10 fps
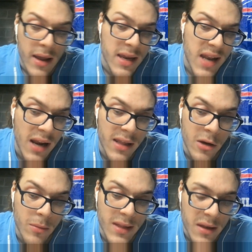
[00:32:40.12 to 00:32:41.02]
Get out of
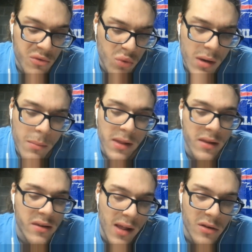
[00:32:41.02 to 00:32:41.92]
here with that $20
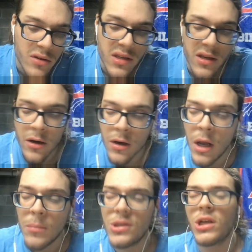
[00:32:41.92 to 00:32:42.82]
million a year
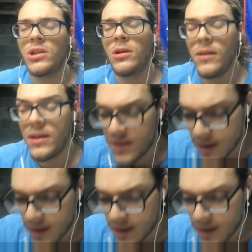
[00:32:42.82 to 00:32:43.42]
projection, elite